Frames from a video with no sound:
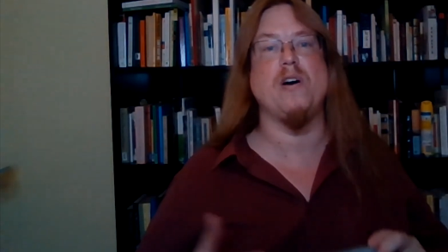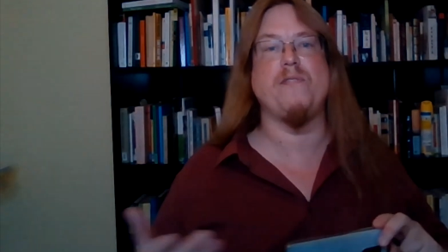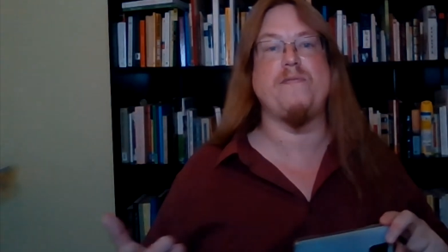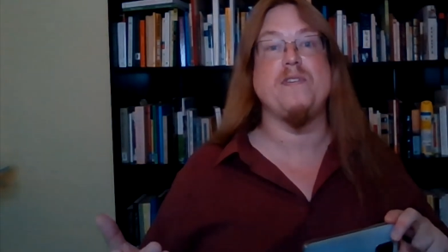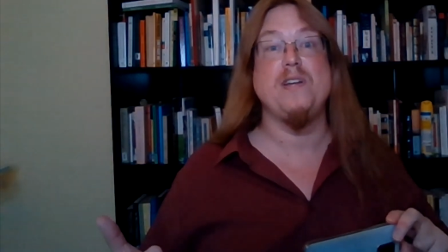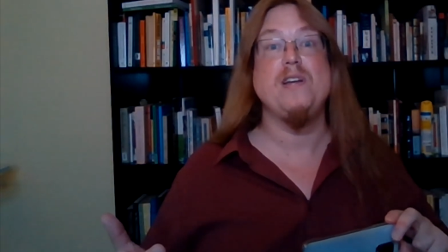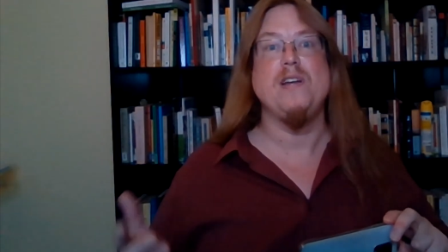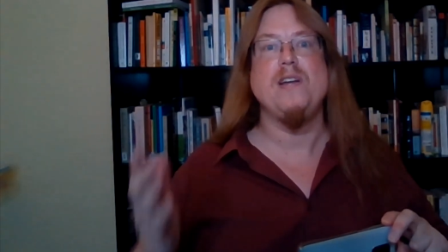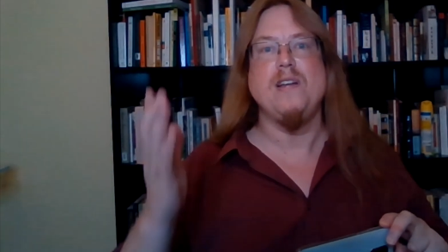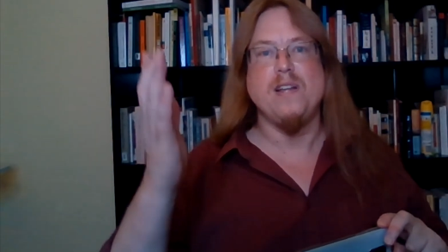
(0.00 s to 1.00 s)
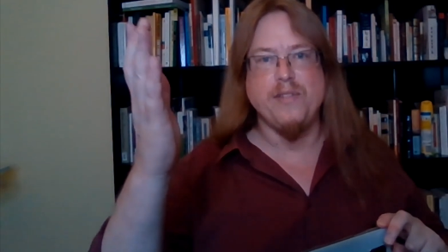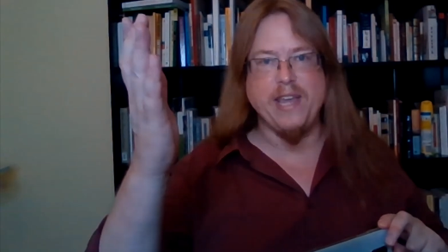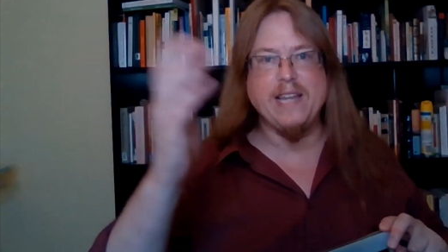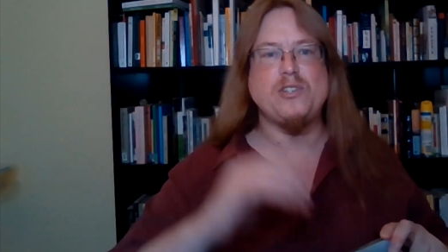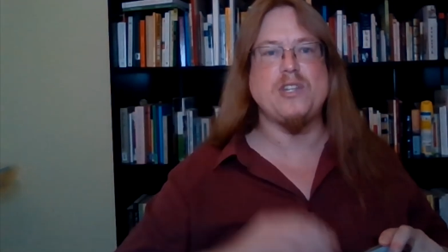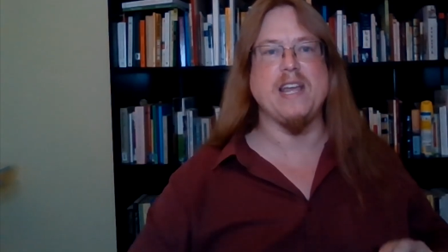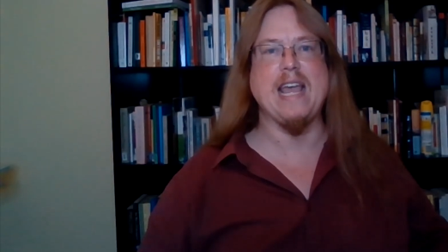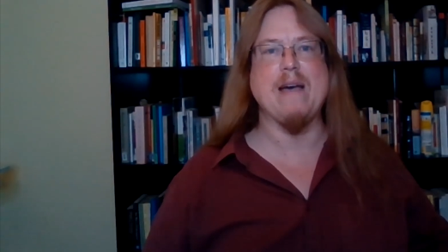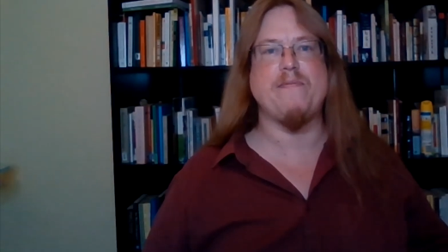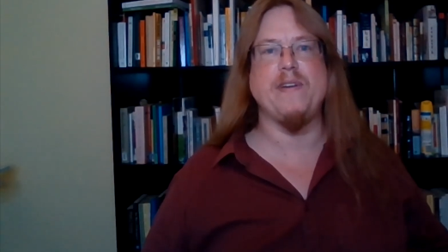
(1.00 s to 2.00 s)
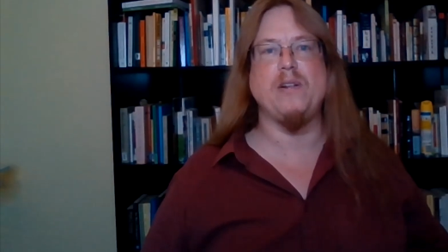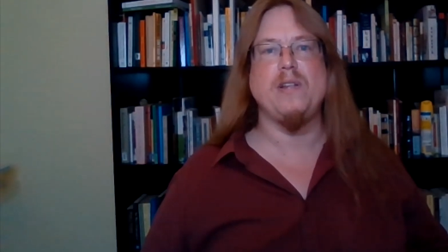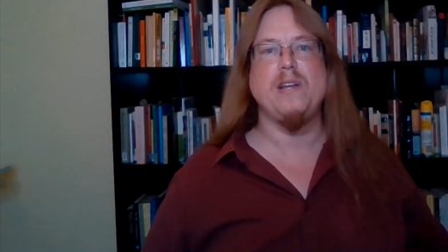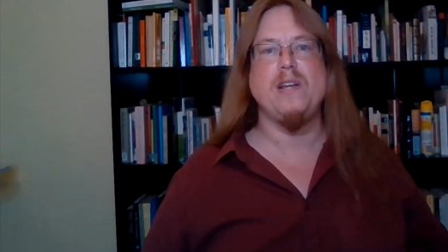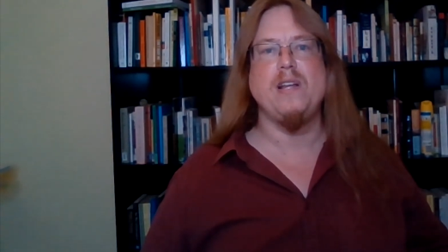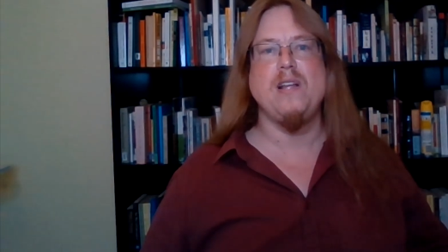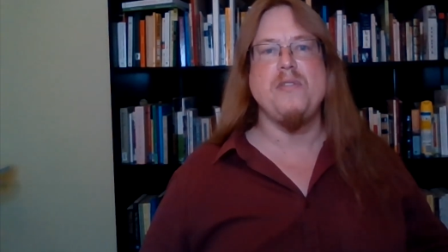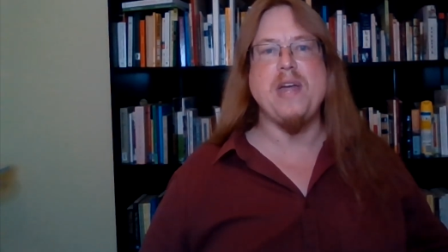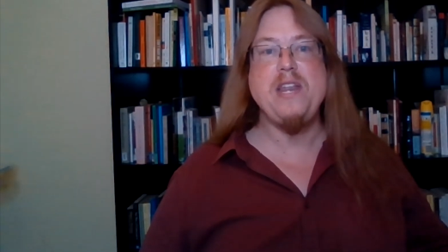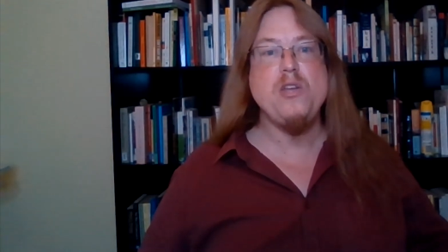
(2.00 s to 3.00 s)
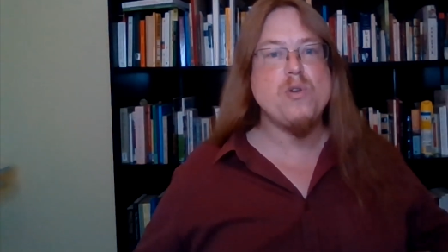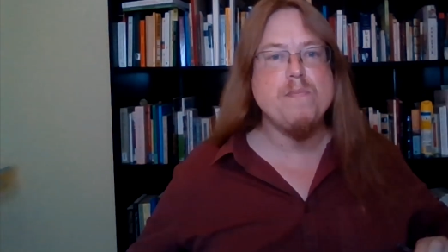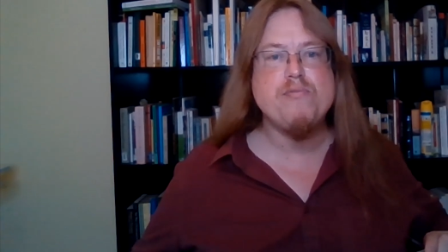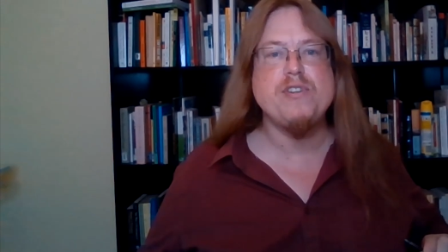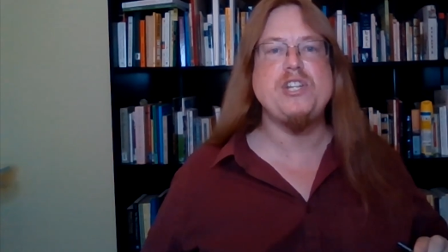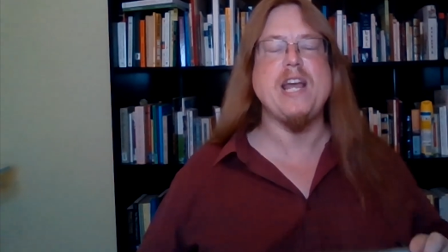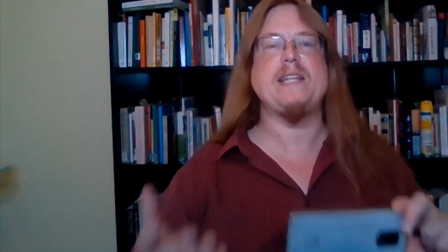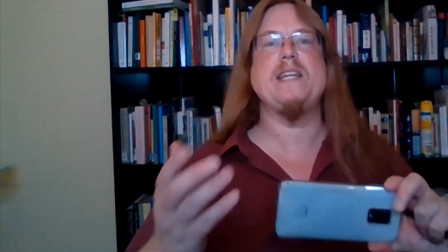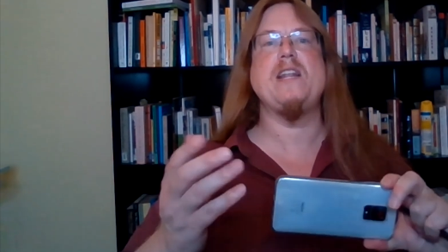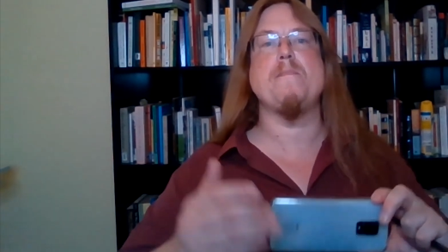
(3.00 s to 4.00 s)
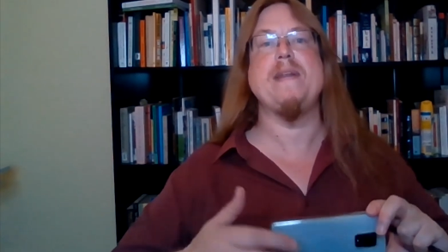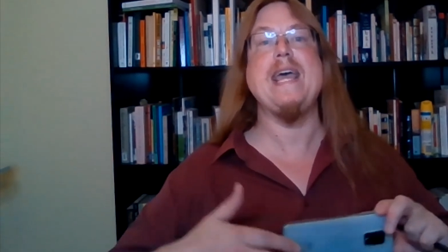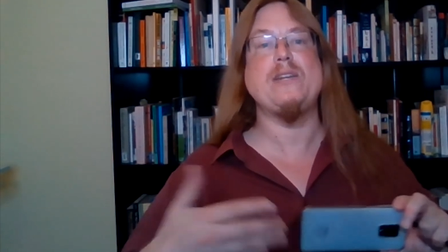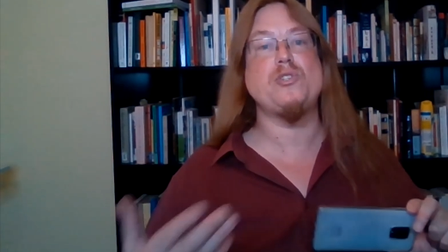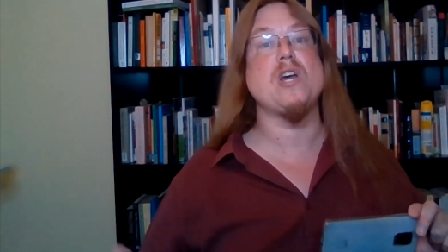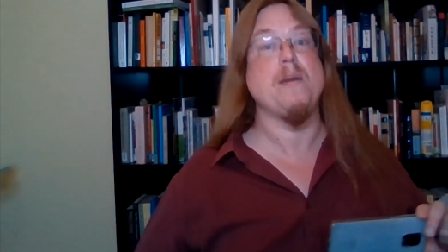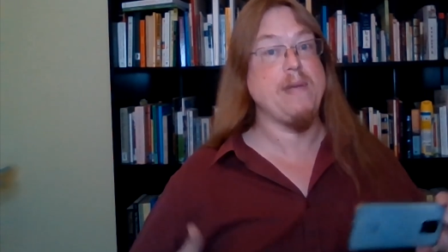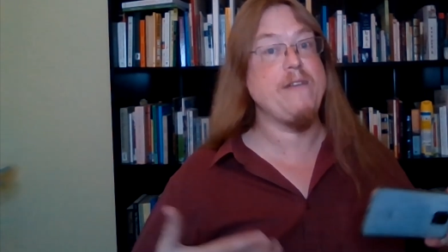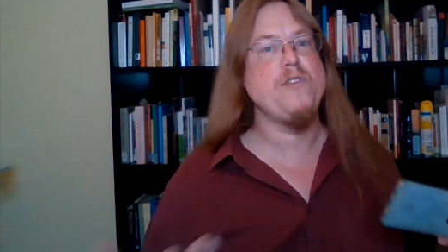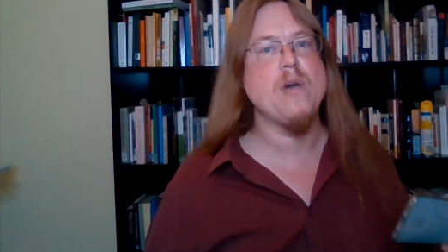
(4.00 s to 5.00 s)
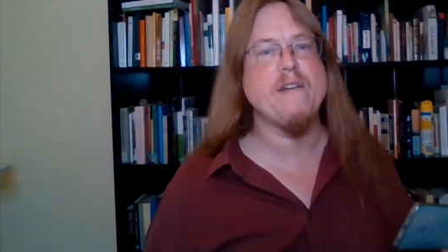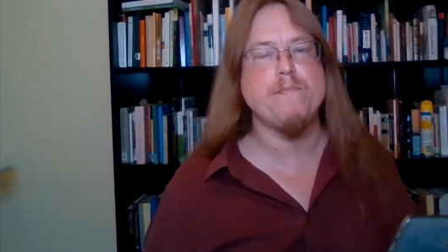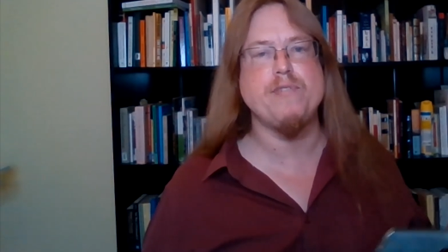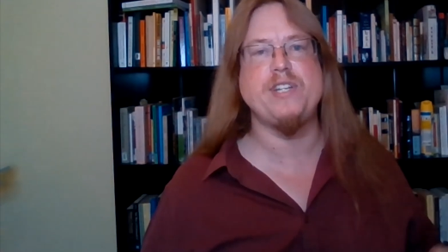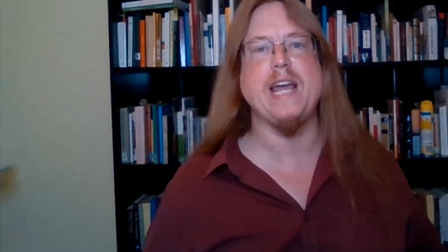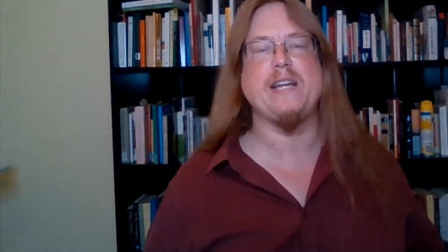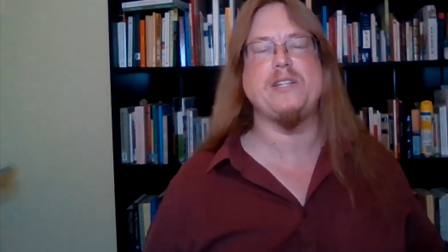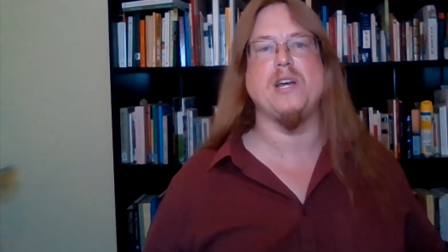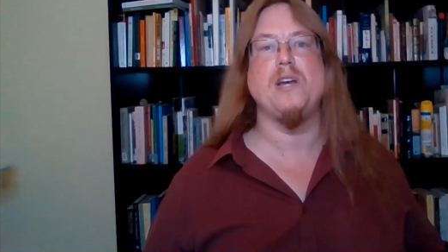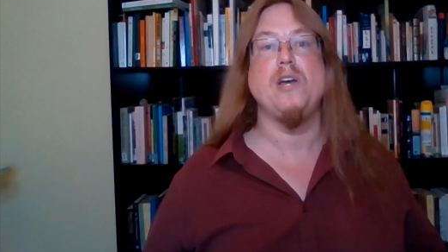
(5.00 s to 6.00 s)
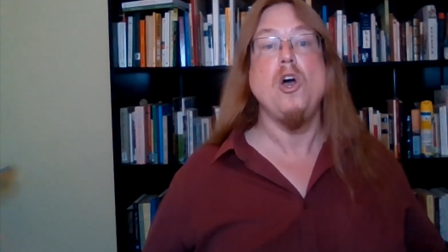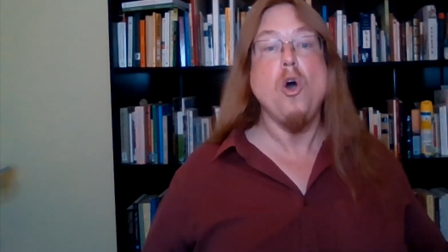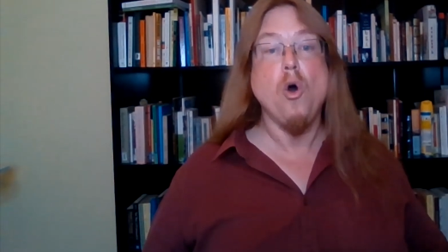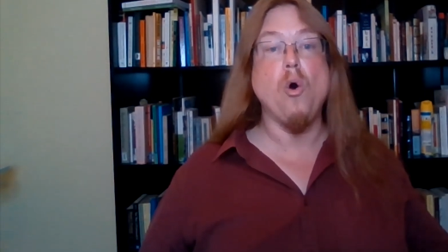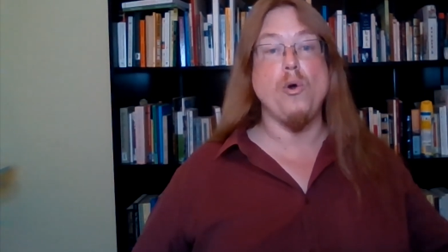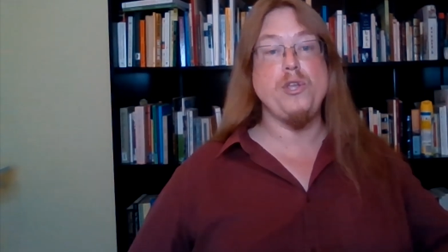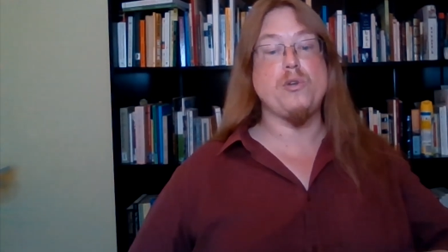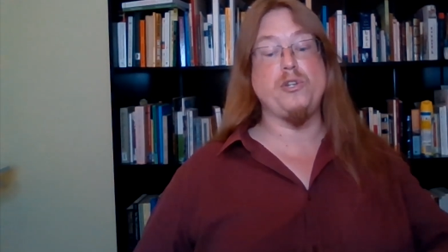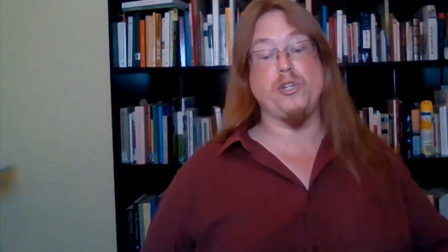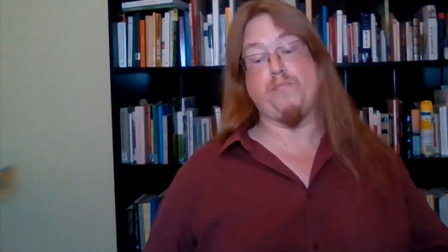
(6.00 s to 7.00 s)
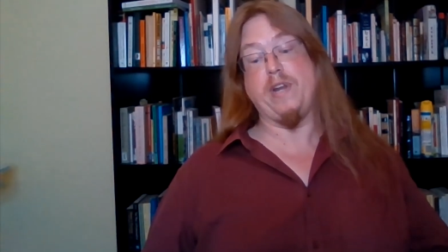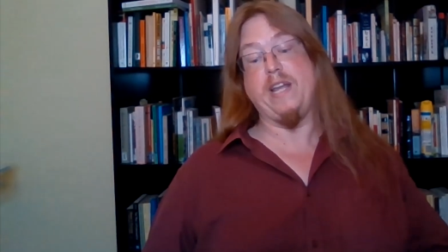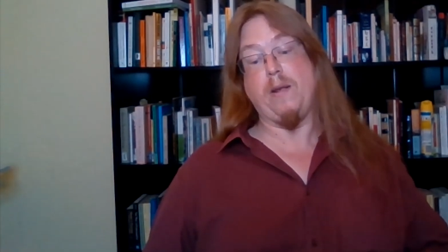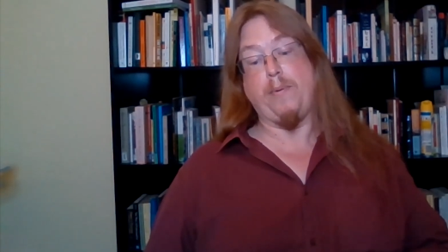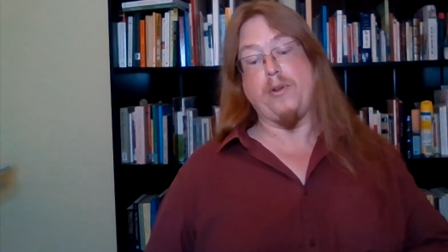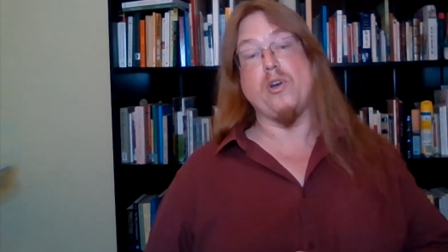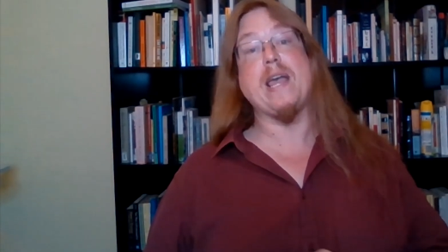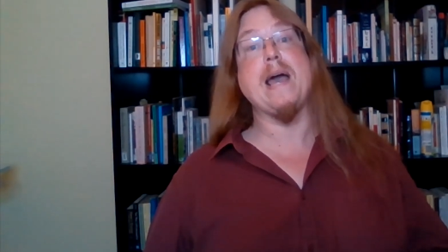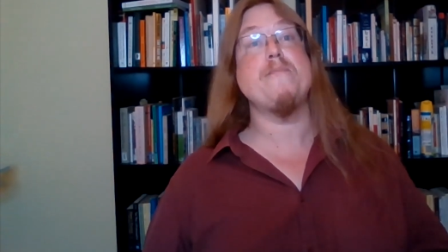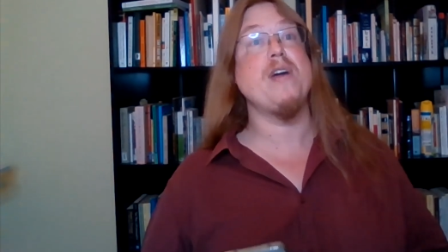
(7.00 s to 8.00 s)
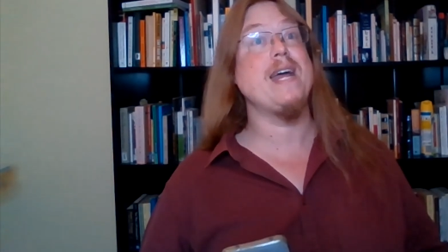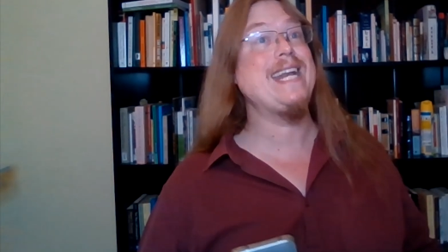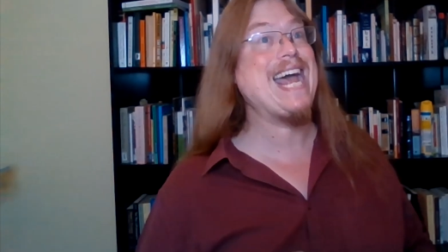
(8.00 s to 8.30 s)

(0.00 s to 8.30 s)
of the instant gap fill, then you can project it up next time if you have a projector. Or you can just bring it up on your camera and